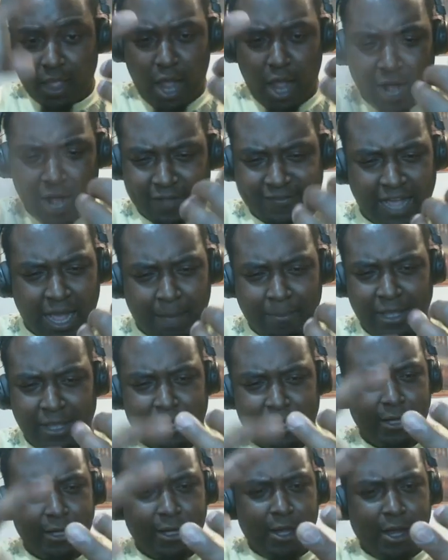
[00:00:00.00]

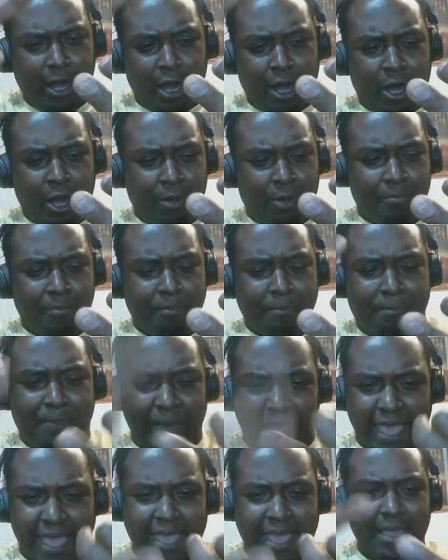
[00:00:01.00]
Atomic,
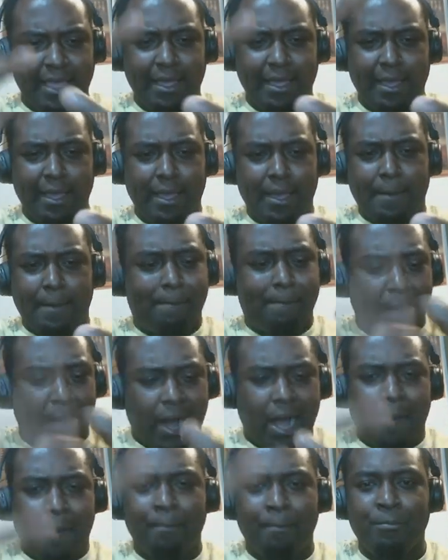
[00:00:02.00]
Bang,
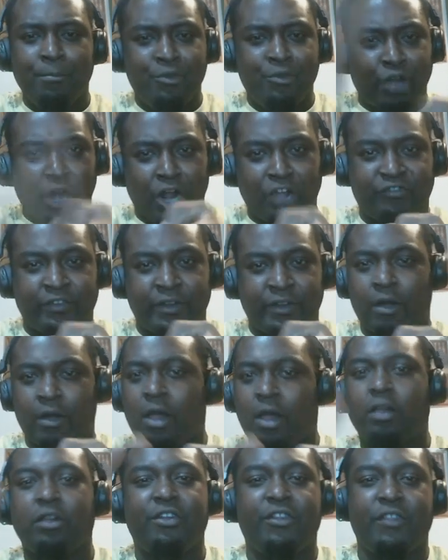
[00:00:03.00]
Bomb, Darkshine are
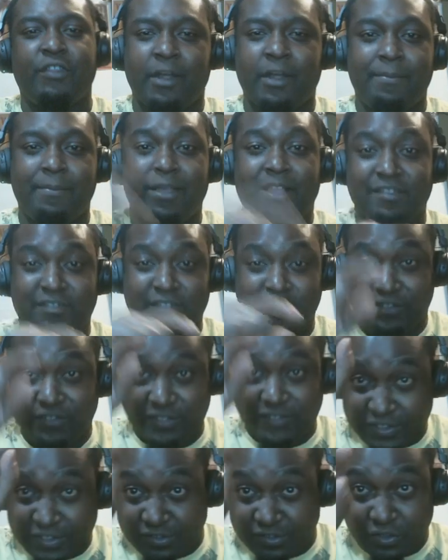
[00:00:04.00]
all under there because of
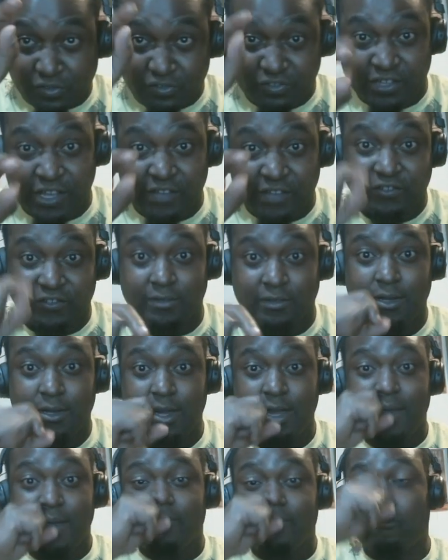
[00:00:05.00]
this association.
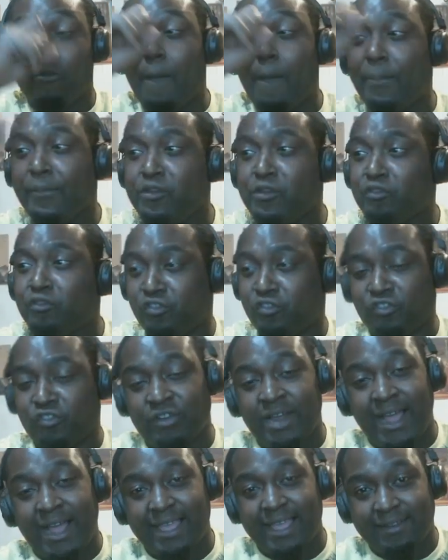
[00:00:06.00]
The weapon users are
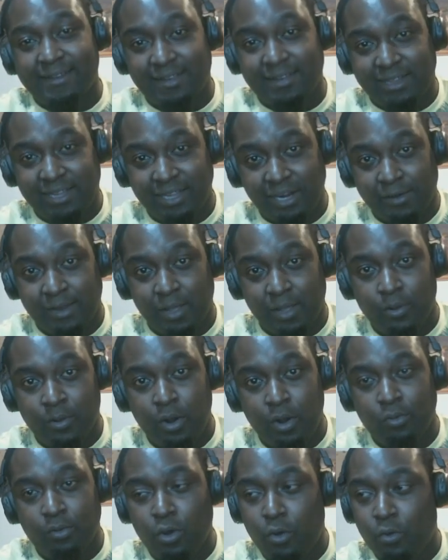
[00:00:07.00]
not yet declared yet. We
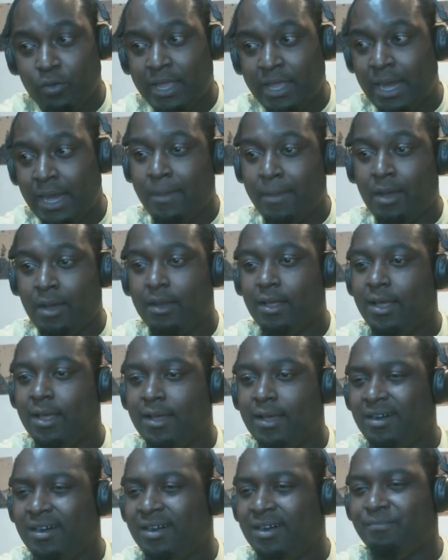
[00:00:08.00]
don't know yet about
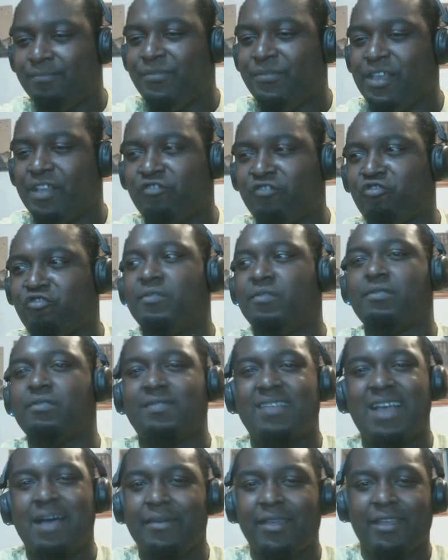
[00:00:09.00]
the extremes of
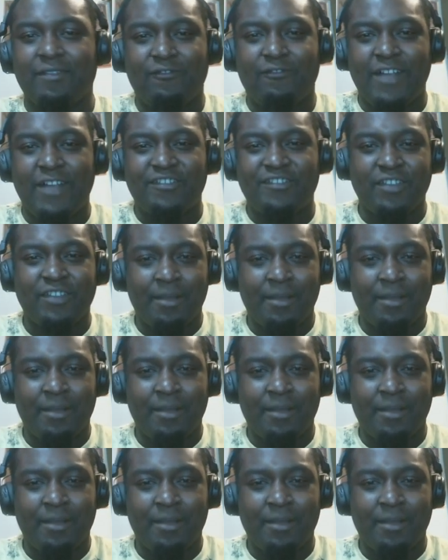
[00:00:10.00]
Atomic and Flashy.